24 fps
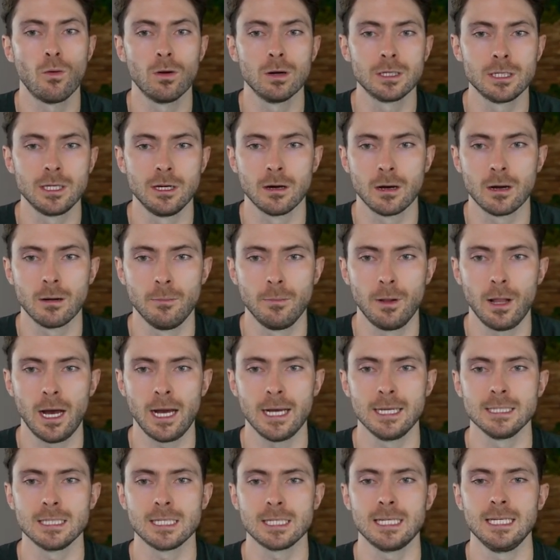or to your
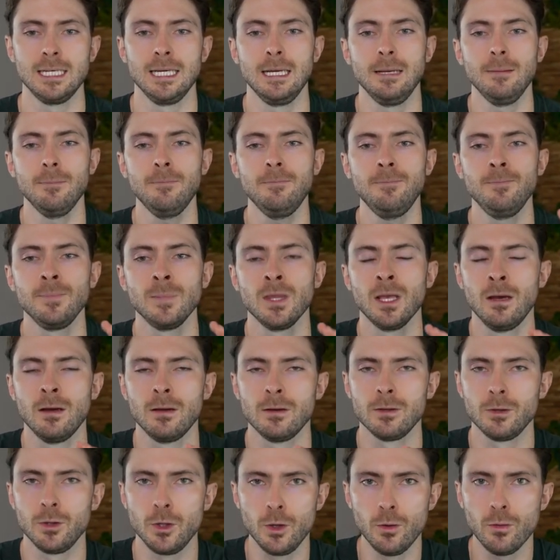compliance team,
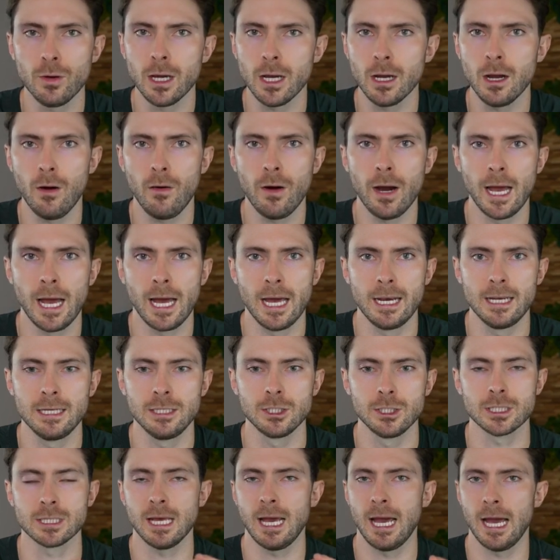you can go ahead and
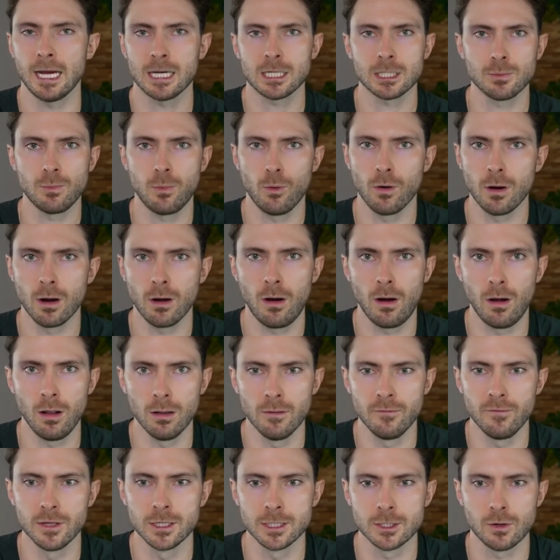just export all
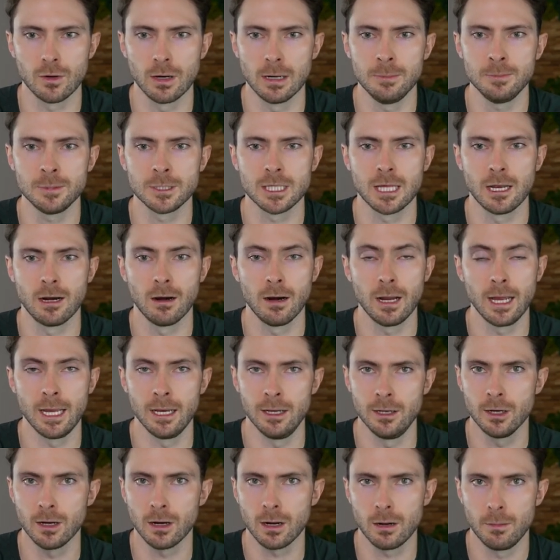of the scripts that are
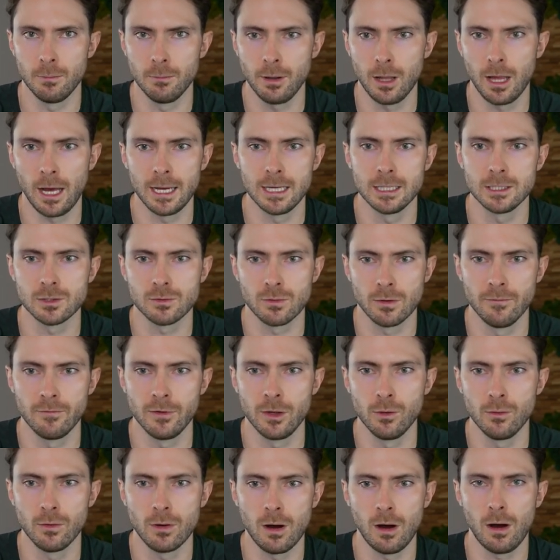in your compliance
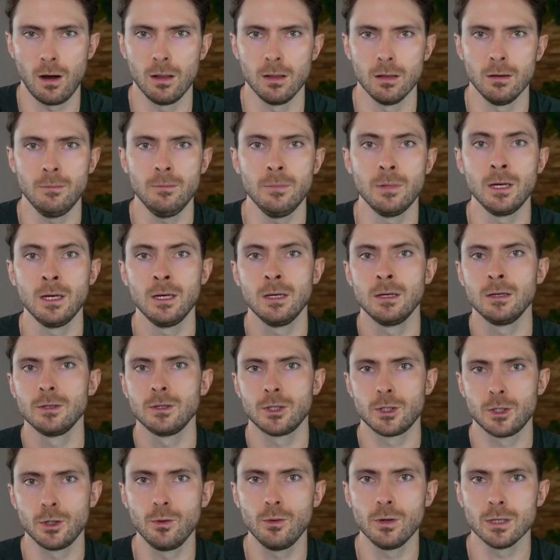review column
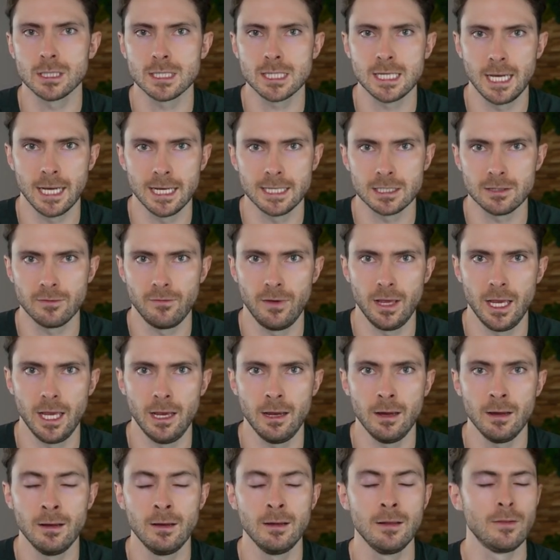to a
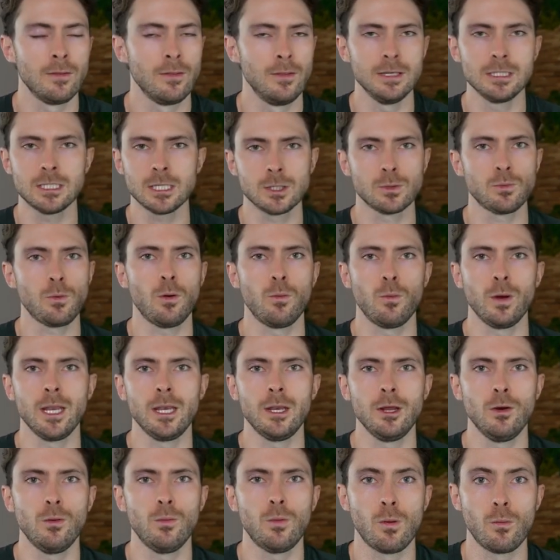CSV. This is what we
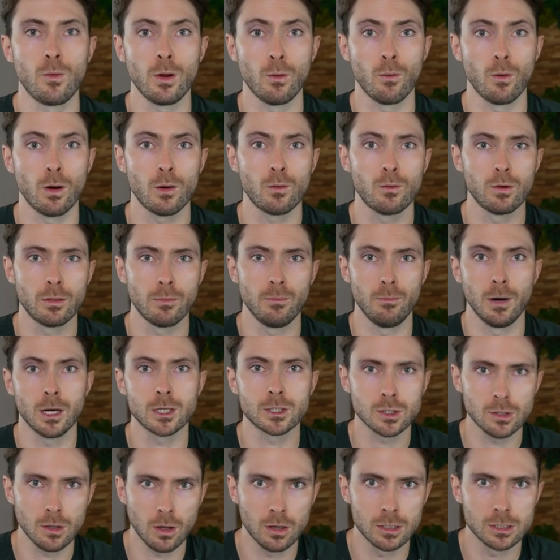do when we work with
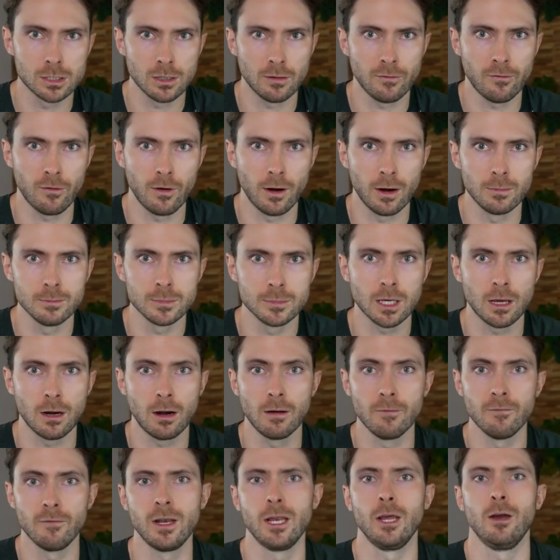much larger firms on
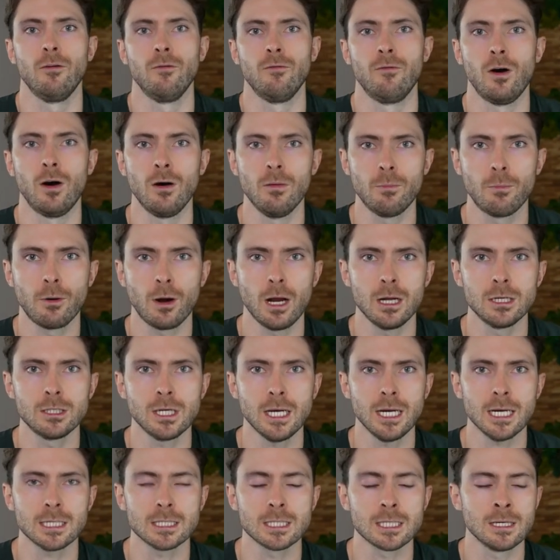our Video Vault
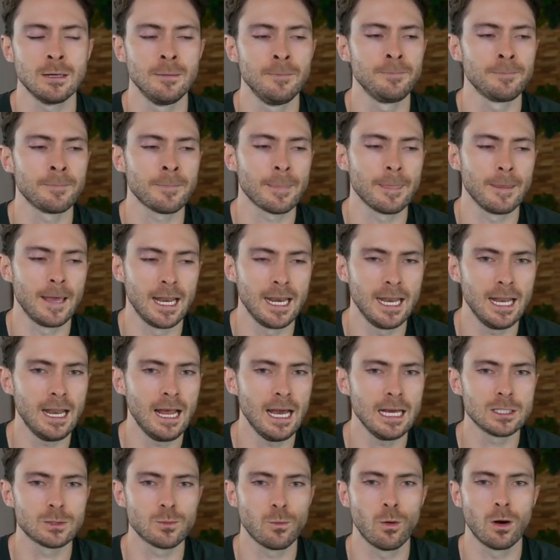projects, and it
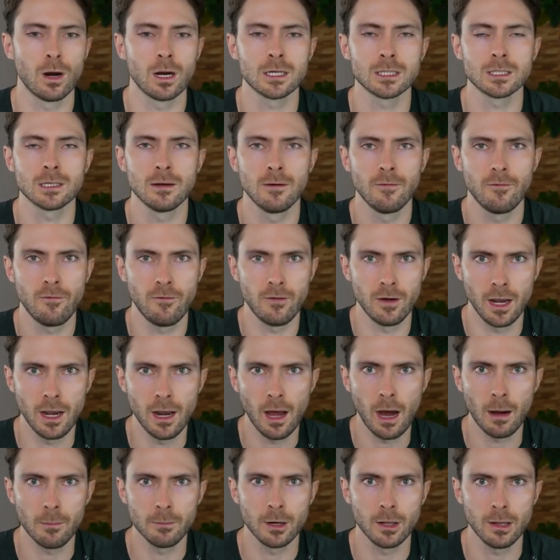has worked
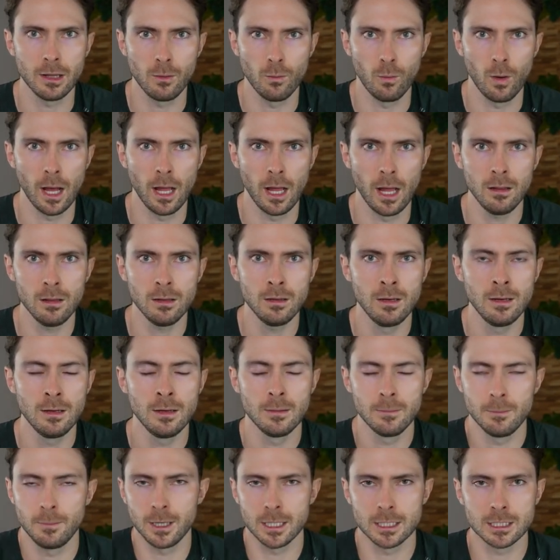phenomenally well
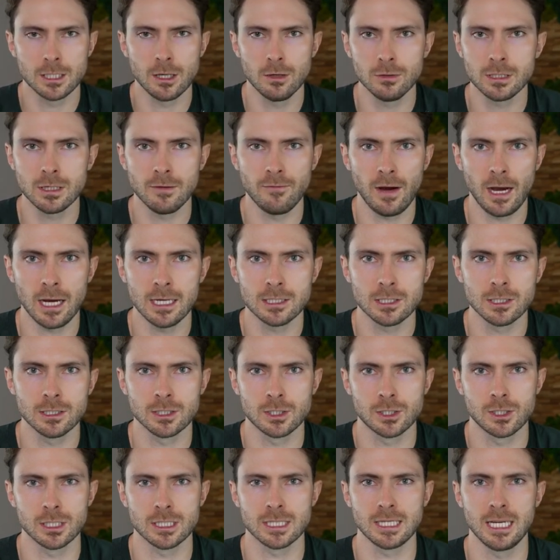because those
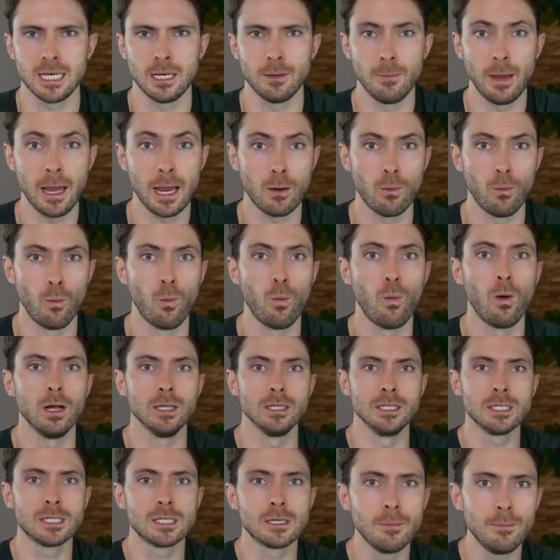advisors just need to make
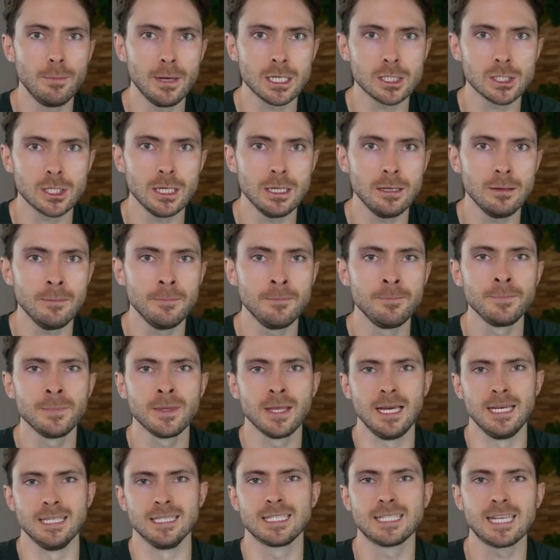one submission
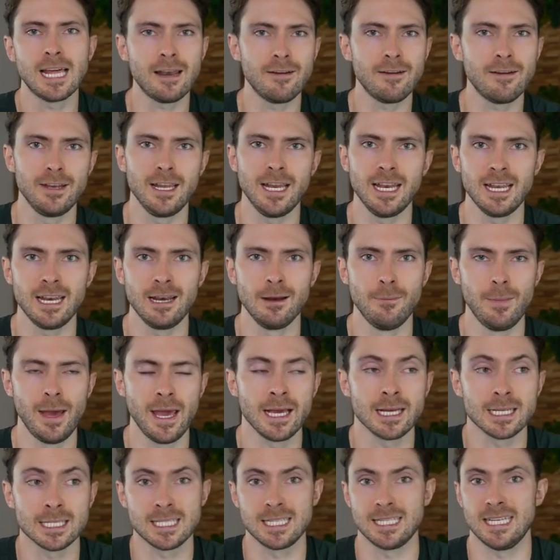instead of needing to
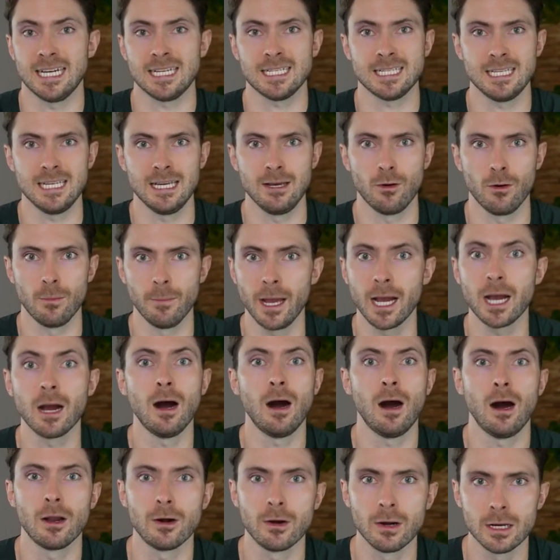make 60 or make
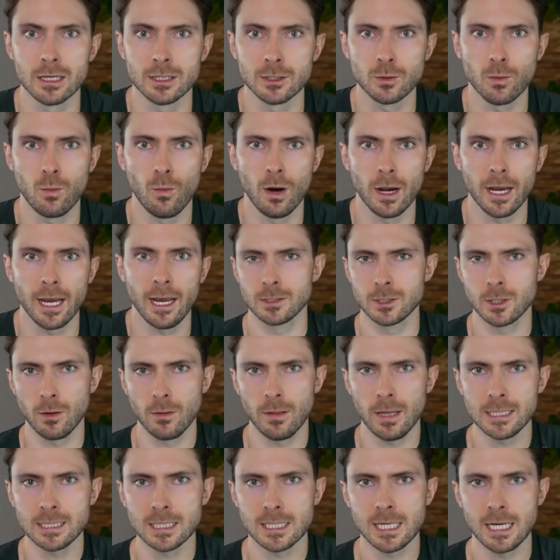120. So
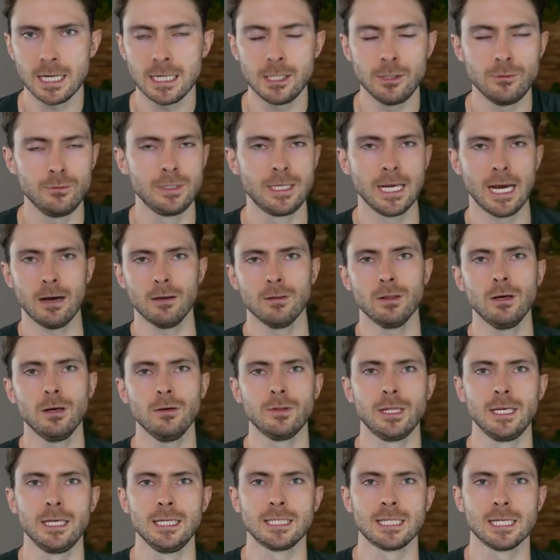let's say you
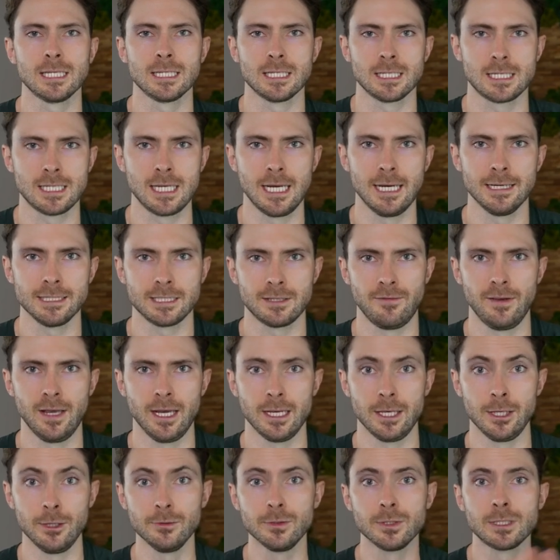download these as a CSV
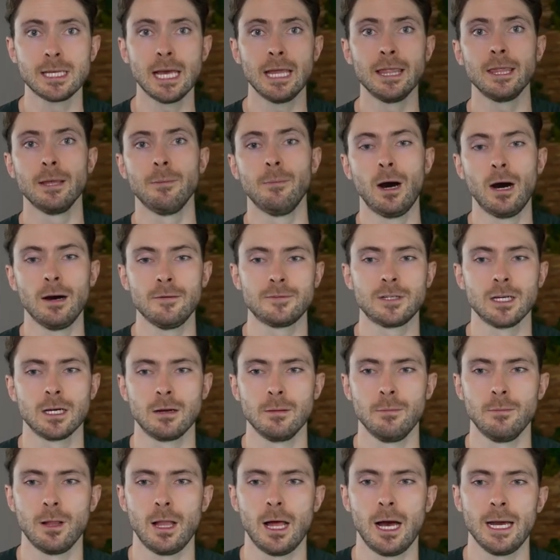and you send them off to
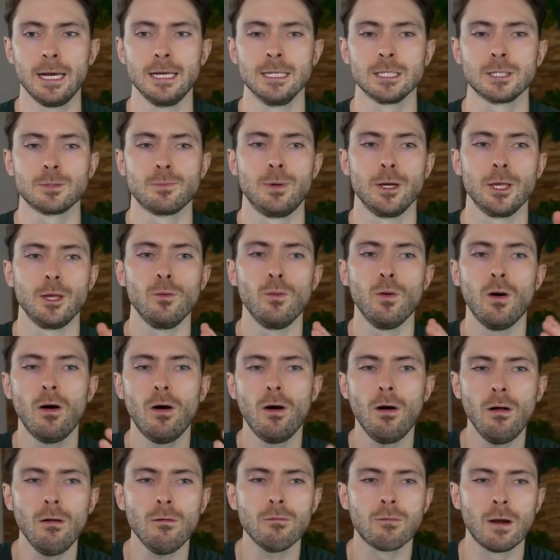compliance, but you
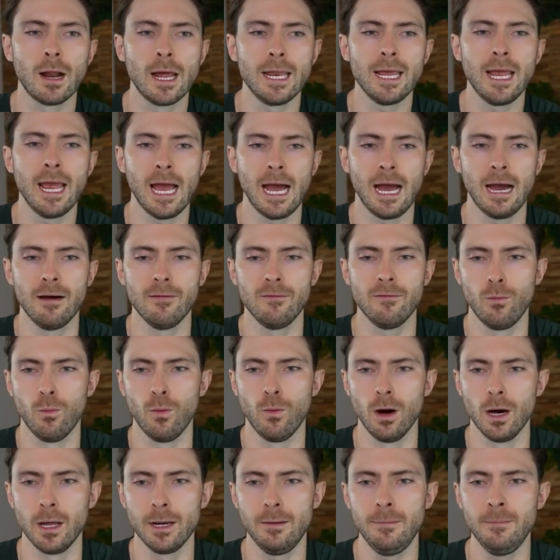already have
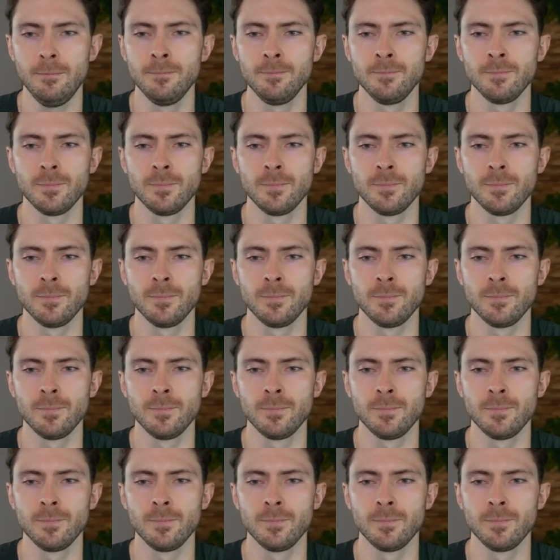one